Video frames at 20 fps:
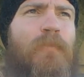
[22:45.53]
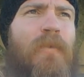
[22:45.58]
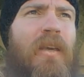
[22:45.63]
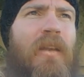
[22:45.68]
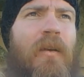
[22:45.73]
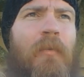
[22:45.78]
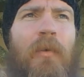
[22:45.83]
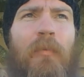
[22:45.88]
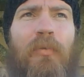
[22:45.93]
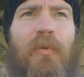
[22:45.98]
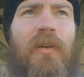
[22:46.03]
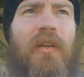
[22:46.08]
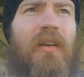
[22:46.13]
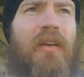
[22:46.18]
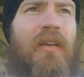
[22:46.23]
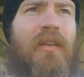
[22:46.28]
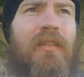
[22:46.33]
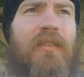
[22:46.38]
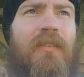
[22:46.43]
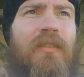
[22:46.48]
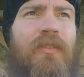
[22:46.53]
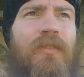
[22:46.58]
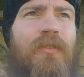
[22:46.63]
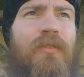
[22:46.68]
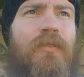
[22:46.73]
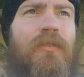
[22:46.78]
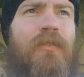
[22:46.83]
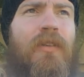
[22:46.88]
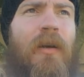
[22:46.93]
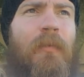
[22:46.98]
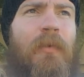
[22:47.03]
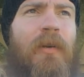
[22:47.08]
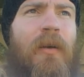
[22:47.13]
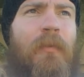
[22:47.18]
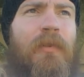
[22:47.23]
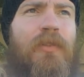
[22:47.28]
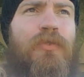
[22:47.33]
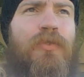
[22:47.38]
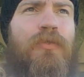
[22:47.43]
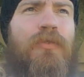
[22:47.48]
I'm a pretty honest dude. I'm
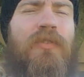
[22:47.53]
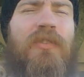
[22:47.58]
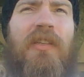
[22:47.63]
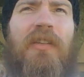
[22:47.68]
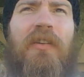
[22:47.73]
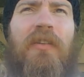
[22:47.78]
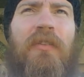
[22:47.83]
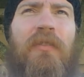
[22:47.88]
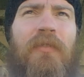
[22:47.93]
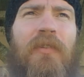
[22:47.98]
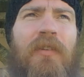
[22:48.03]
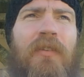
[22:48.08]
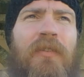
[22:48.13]
a truth seeker,